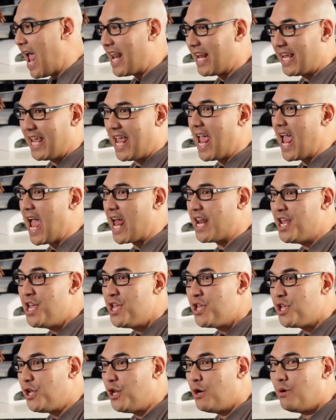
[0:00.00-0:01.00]
And again,
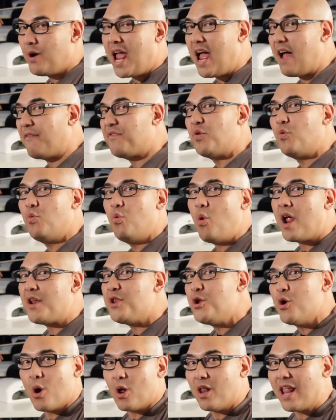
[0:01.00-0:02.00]
you don't have to
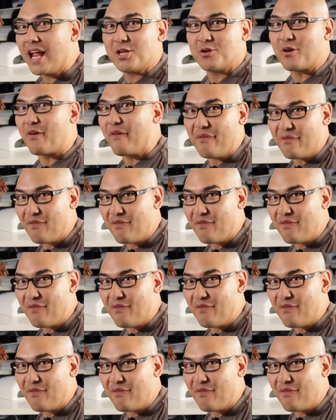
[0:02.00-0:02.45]
run your electric